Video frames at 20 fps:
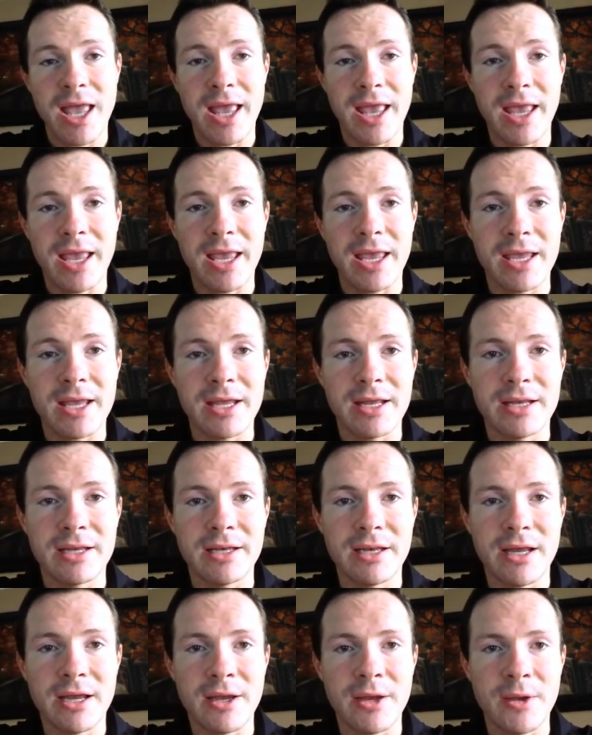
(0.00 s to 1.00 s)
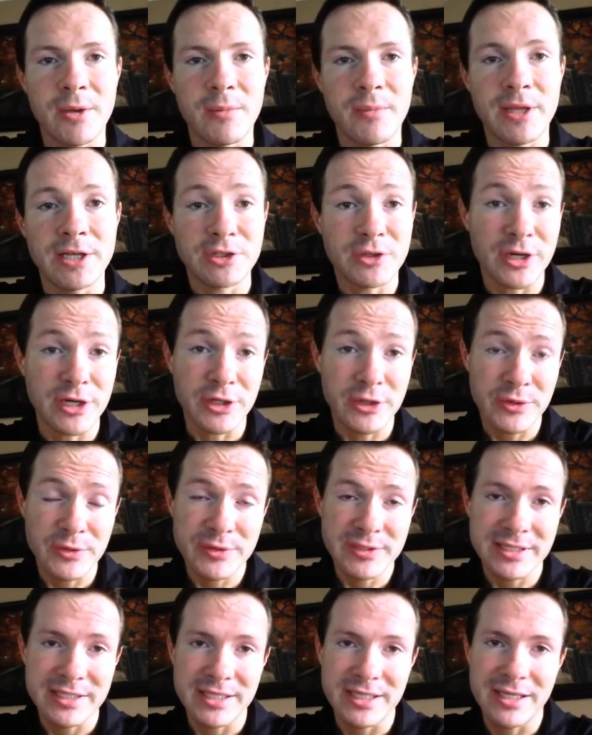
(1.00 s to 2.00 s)
and um, they try to
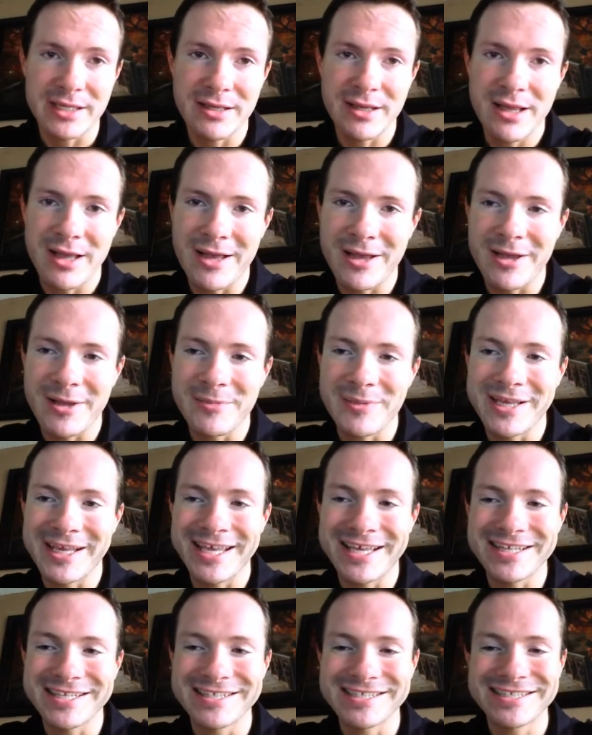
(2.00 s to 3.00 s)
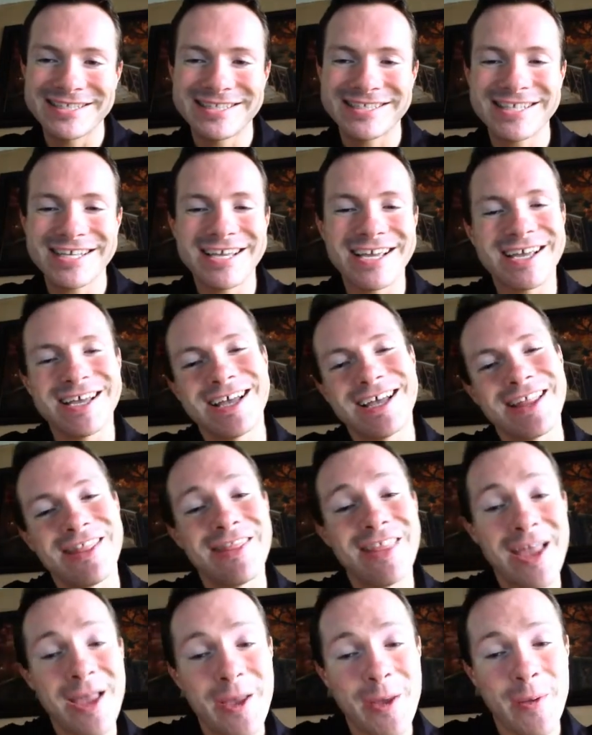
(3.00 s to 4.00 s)
use it um, against
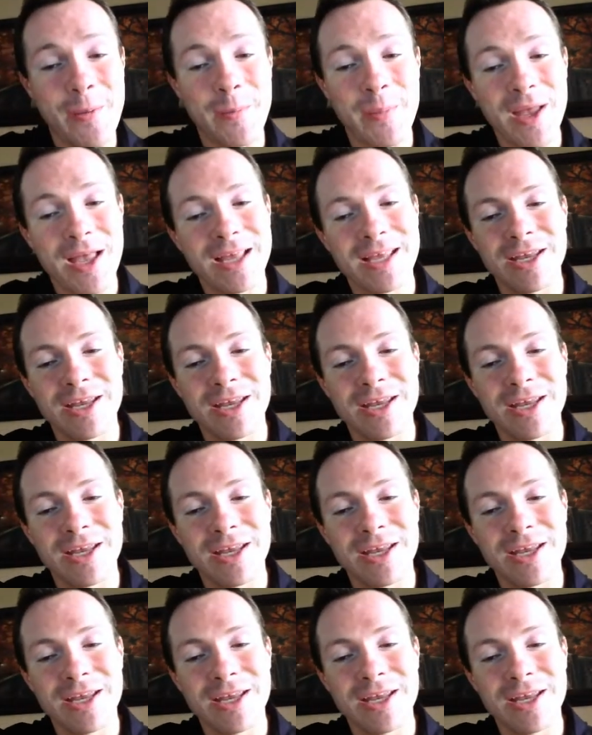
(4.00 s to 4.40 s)
them,